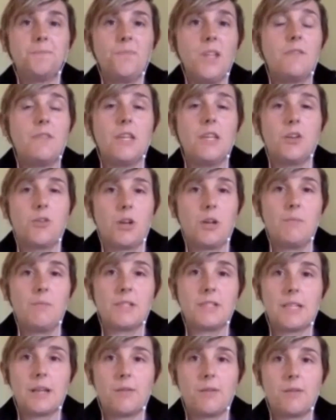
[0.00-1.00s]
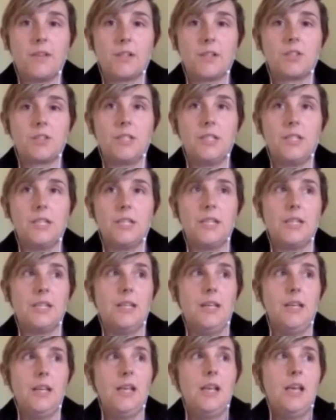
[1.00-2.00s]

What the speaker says: agreements that I would eventually need.